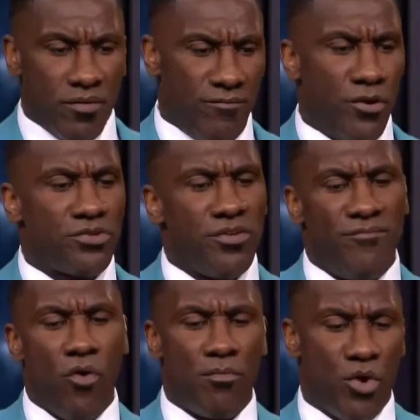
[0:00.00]
First and
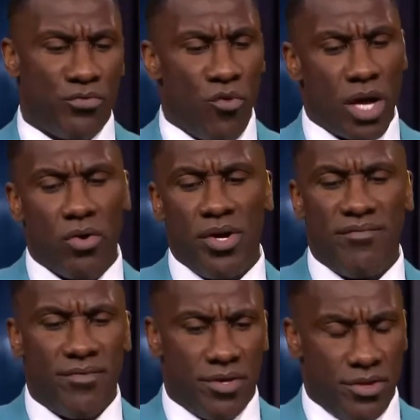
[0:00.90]
foremost, before I go any
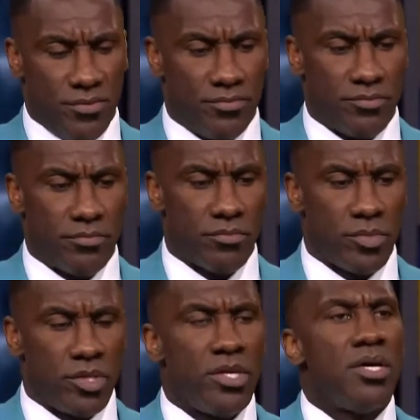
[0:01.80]
further,
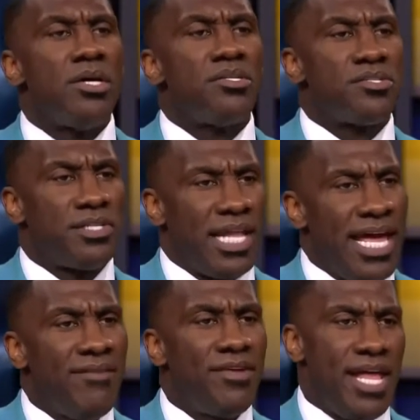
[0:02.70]
slave